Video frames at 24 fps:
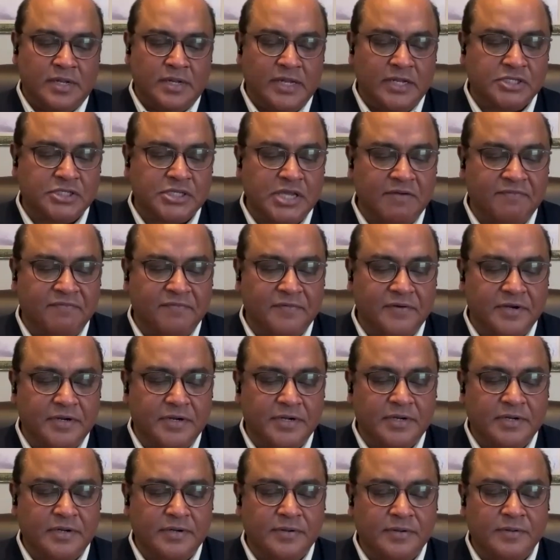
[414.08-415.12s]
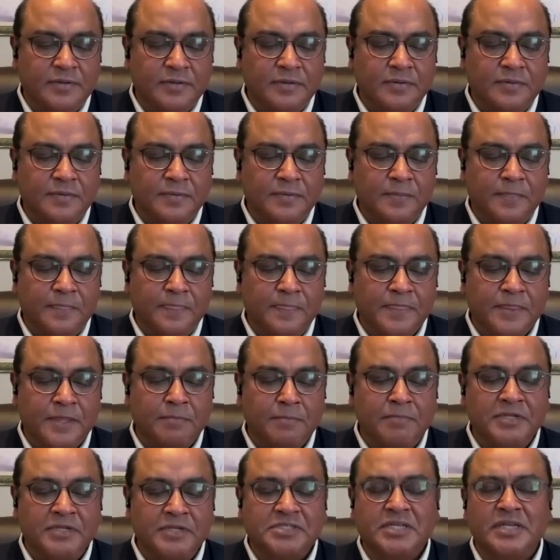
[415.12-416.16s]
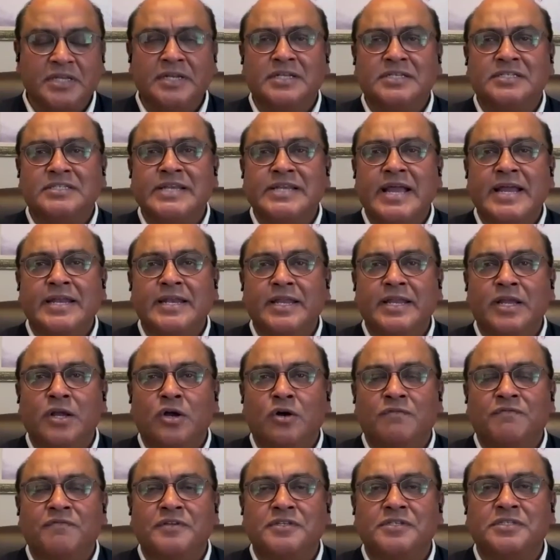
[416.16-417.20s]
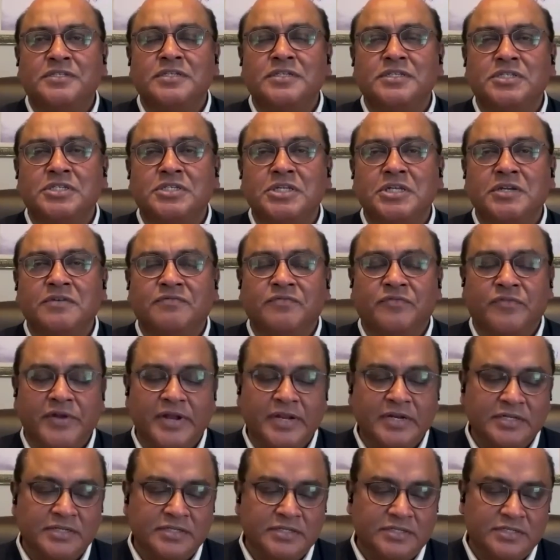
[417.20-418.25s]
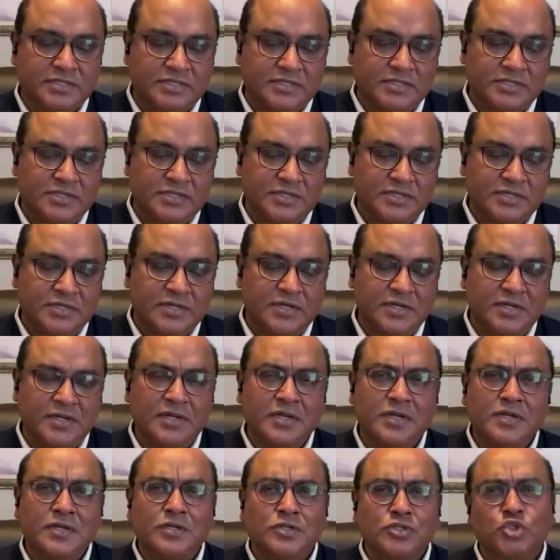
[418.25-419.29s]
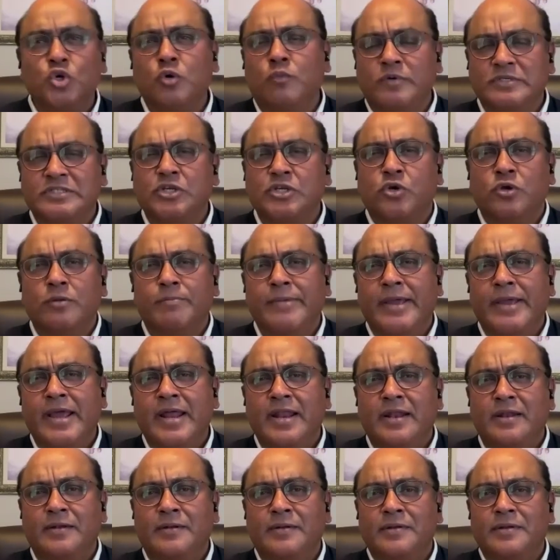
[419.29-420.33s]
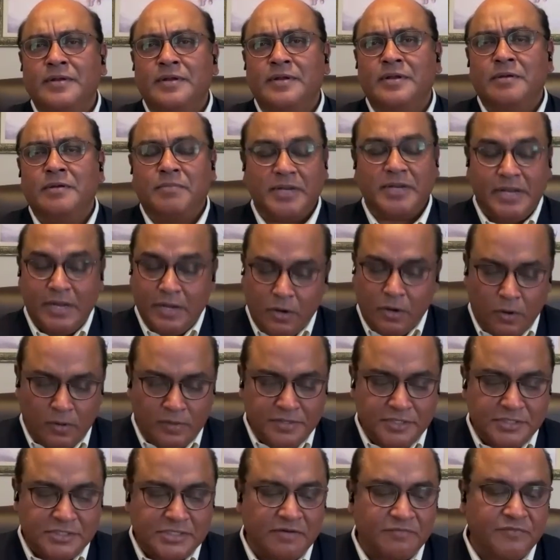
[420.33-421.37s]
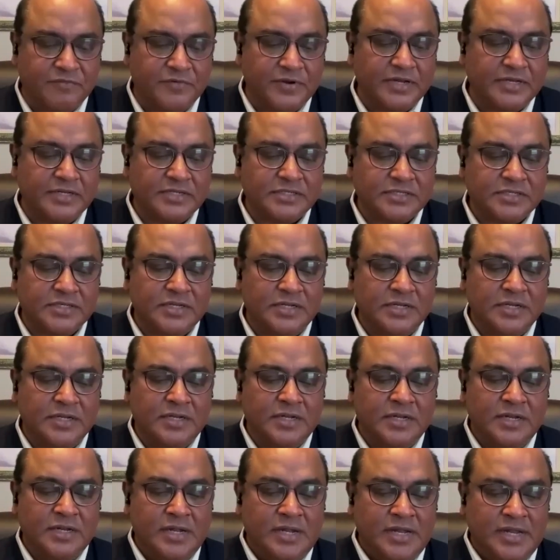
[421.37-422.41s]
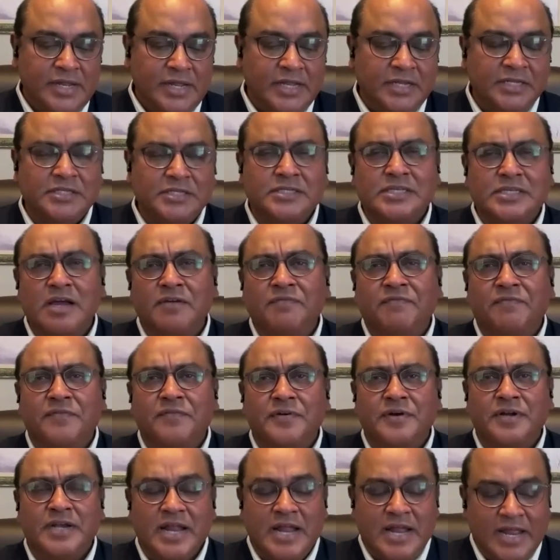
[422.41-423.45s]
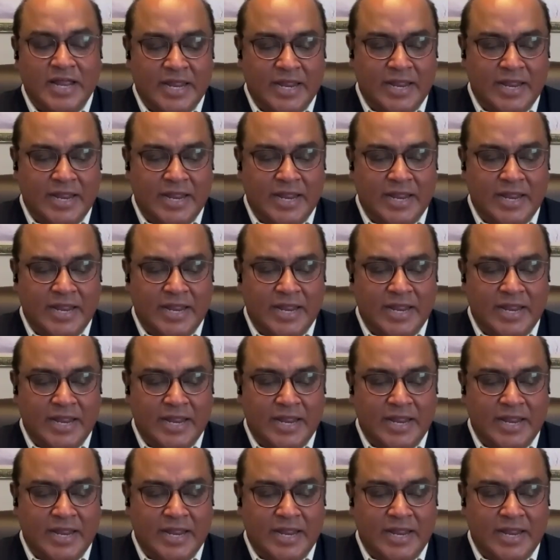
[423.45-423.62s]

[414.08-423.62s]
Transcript: He suffered the misunderstanding of his sincere friends. Job was a good man, but he had all these sufferings. He suffered